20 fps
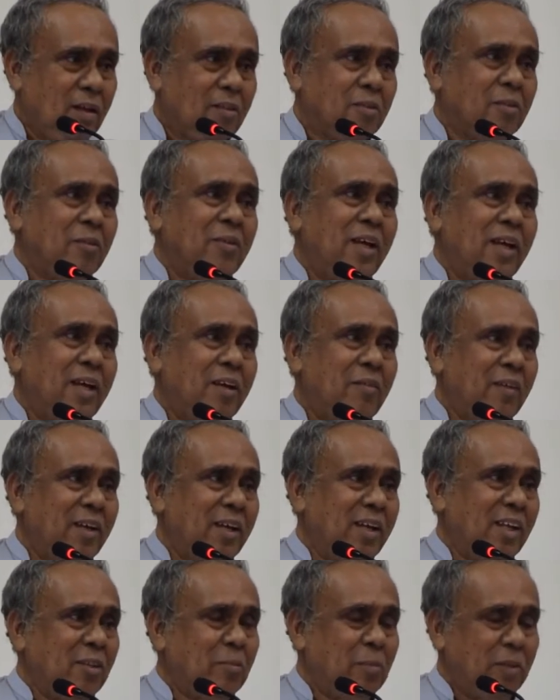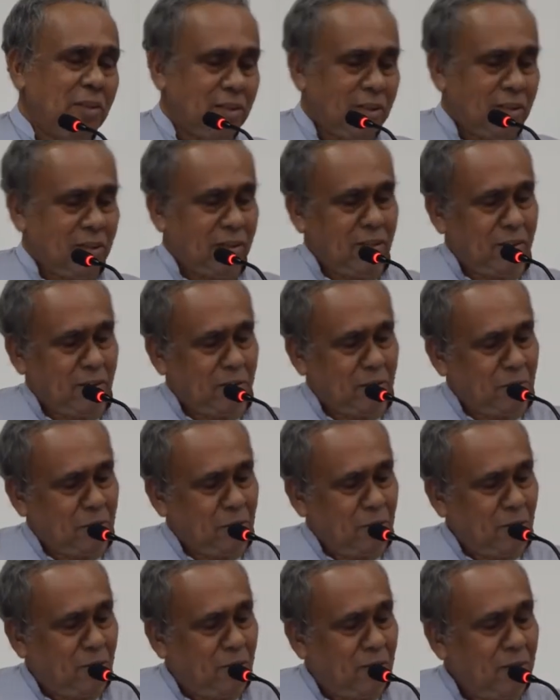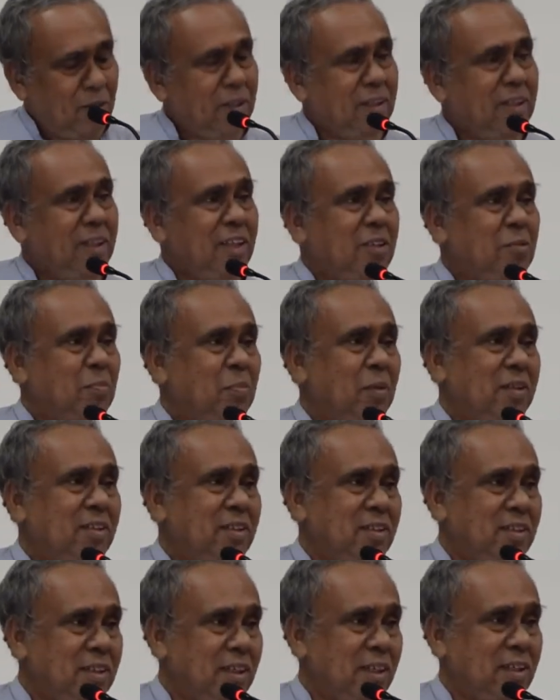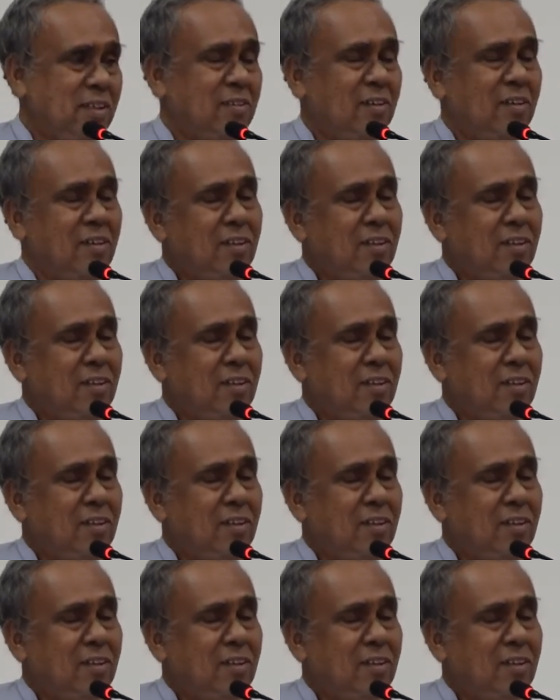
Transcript: So there are various positions. So all these positions,